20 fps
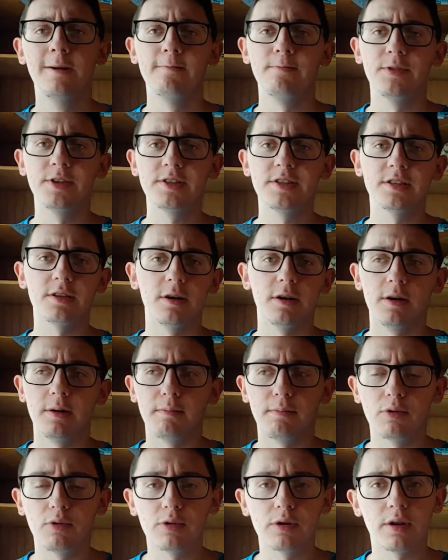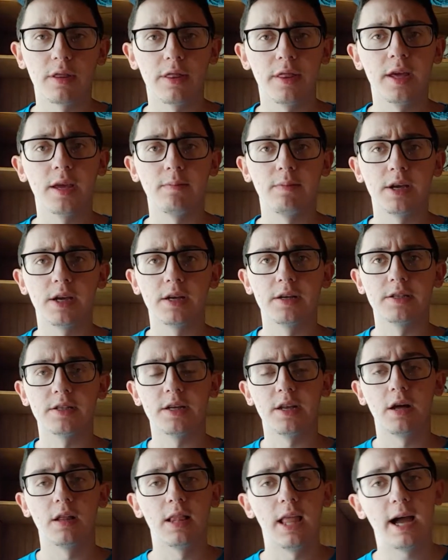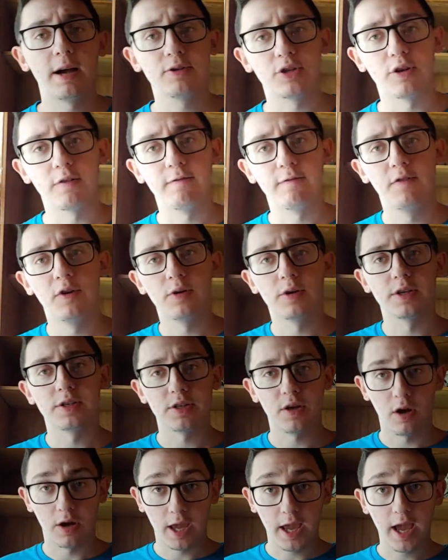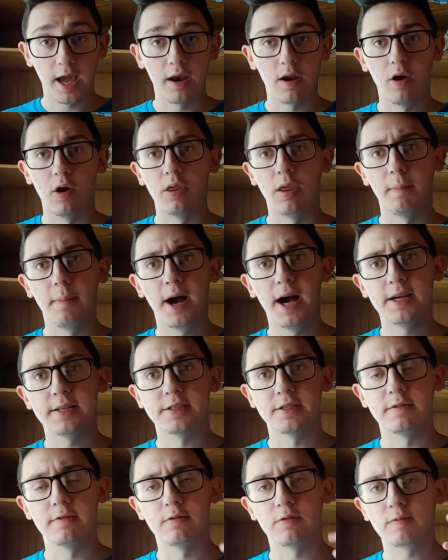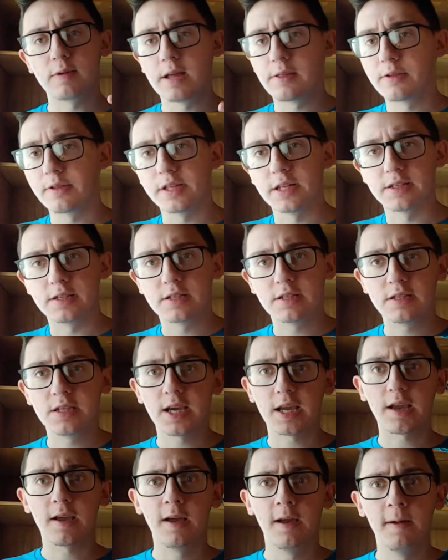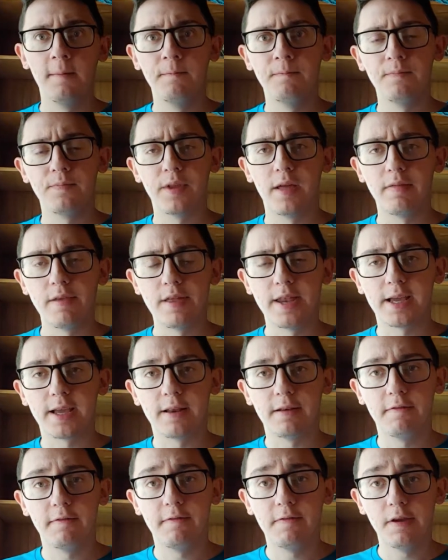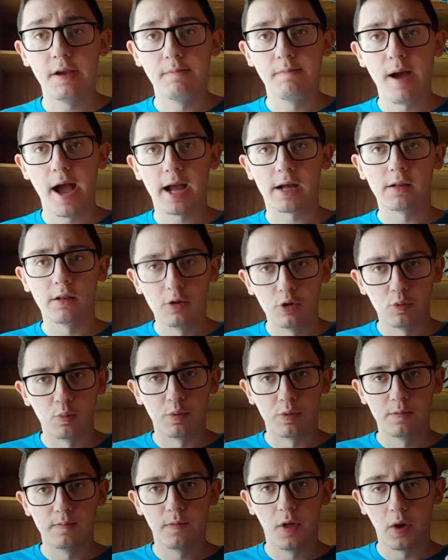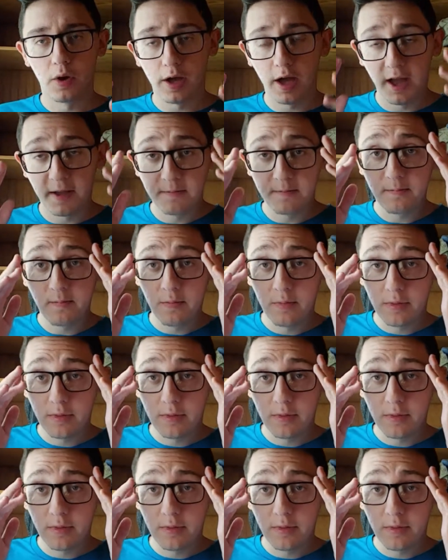This is an important thing because it allows you to focus, again, on the positive rather than stick in the negative feedback loop, okay?